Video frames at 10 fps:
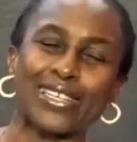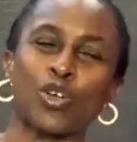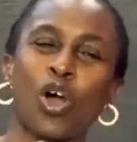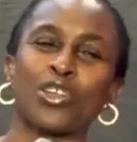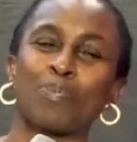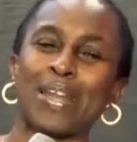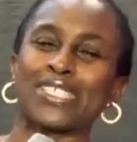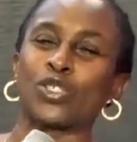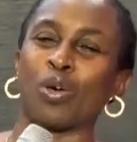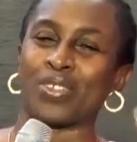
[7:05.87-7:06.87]
anything called the
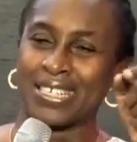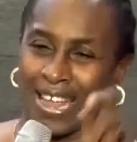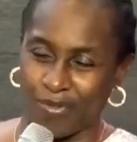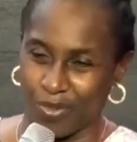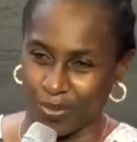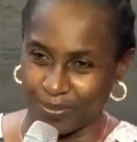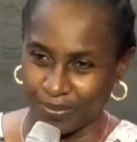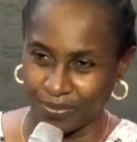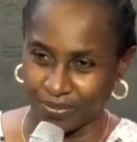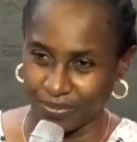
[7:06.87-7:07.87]
blessing of the devil,
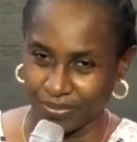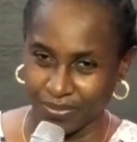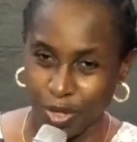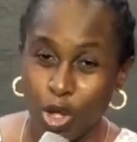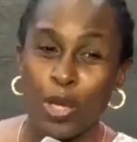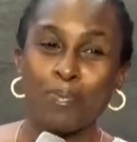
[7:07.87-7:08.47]
he